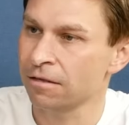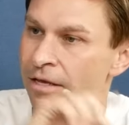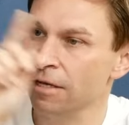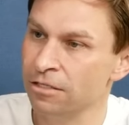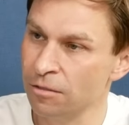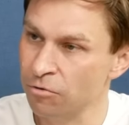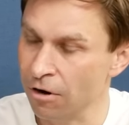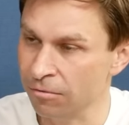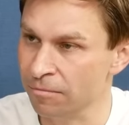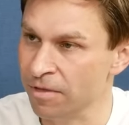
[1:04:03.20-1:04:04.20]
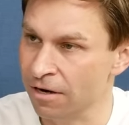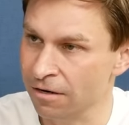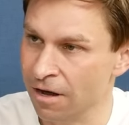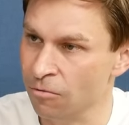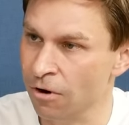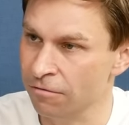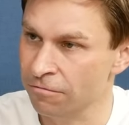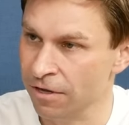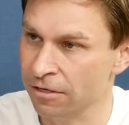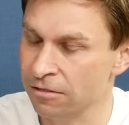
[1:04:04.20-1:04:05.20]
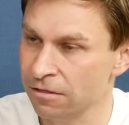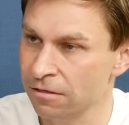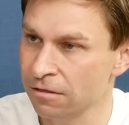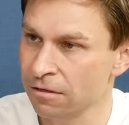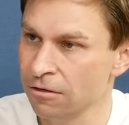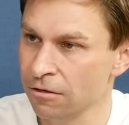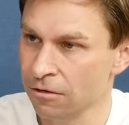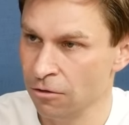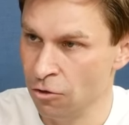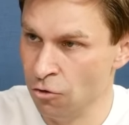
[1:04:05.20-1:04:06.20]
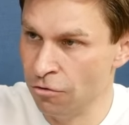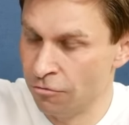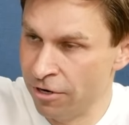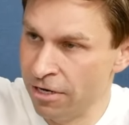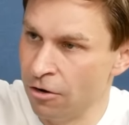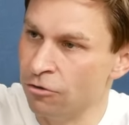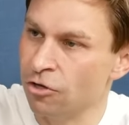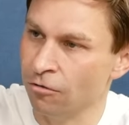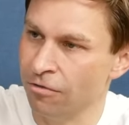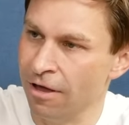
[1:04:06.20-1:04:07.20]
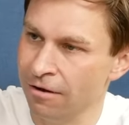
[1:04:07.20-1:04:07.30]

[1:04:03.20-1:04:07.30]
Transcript: here's the problem that I want fixed. you three, go solve that.